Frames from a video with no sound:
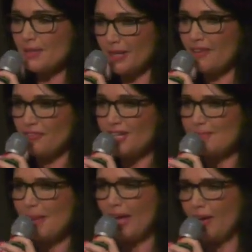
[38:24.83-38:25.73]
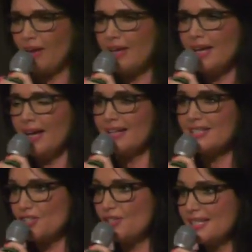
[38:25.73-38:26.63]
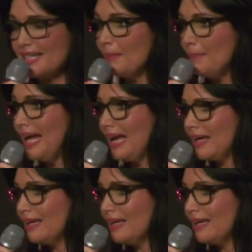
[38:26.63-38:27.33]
when I first met her, and I said, You need to come back.